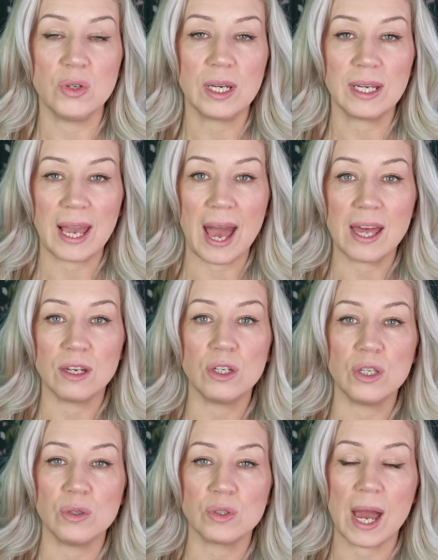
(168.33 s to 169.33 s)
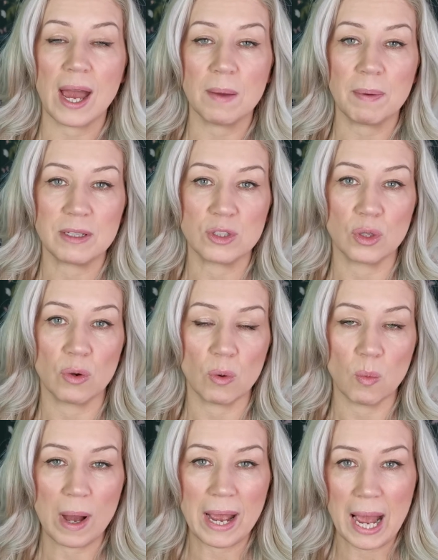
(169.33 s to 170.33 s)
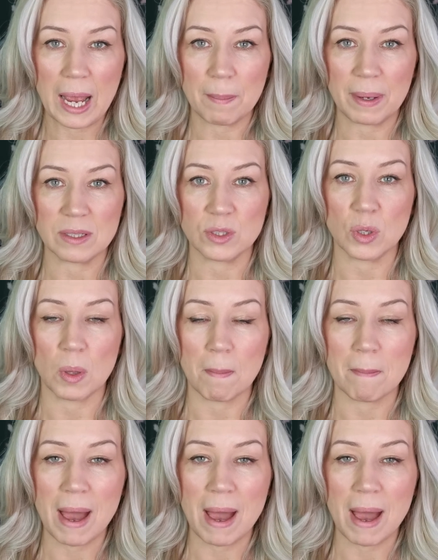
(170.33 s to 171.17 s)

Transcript: can get a nude eye pencil or a white eye pencil.